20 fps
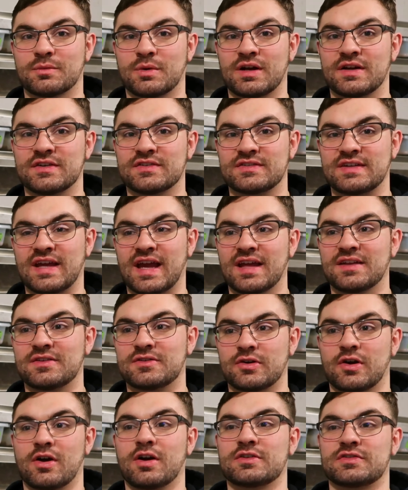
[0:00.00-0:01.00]
where his dad
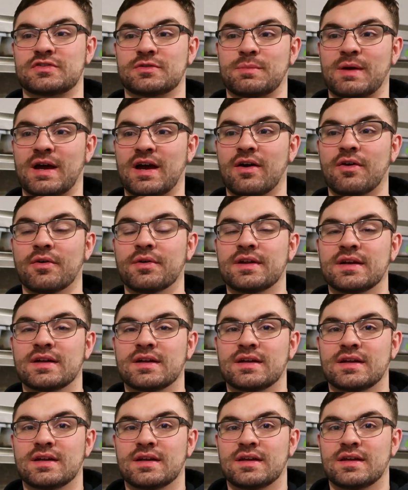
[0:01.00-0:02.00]
talks about,
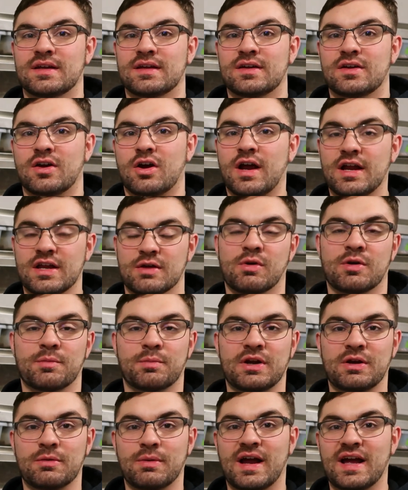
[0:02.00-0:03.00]
all right, you want to
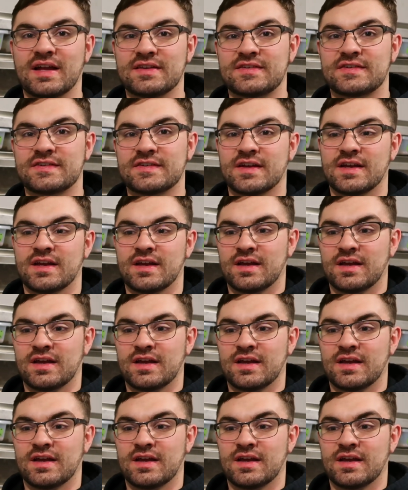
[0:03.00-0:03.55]
breed rats?